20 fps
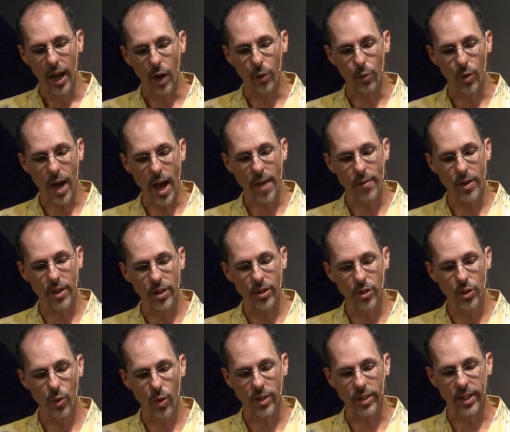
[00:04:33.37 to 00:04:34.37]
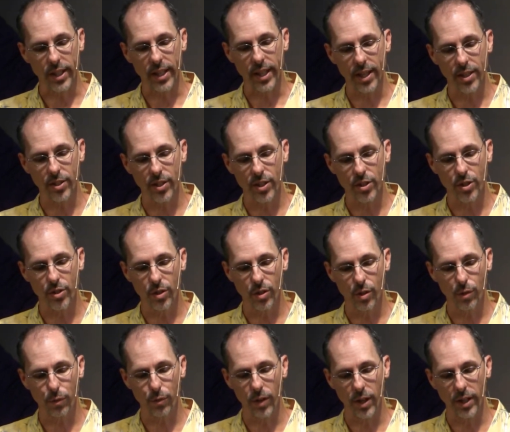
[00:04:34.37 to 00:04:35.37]
arriving in New York to kiss his
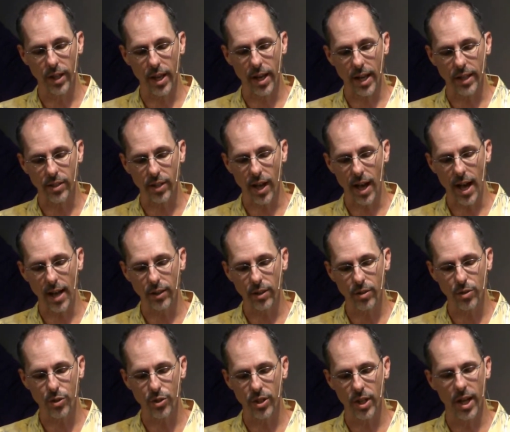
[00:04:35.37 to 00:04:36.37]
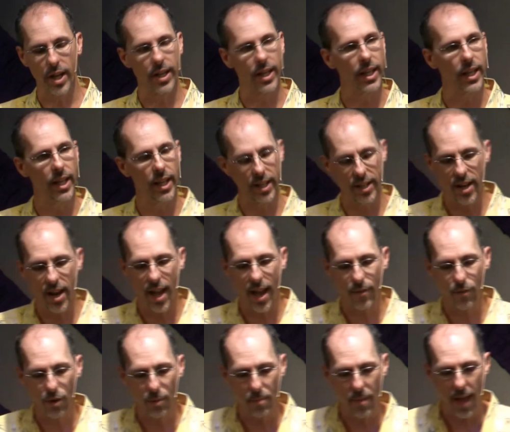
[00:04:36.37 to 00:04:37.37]
girlfriend and a toddler son he had
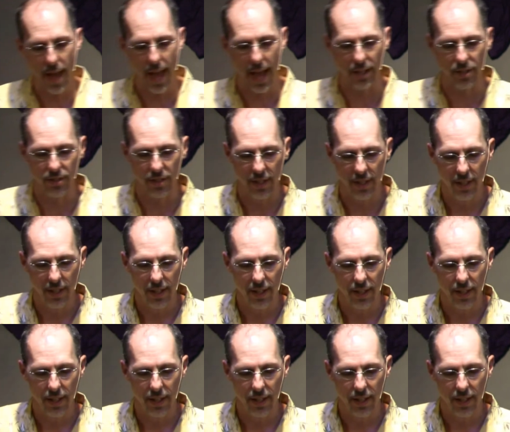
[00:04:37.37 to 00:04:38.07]
never met.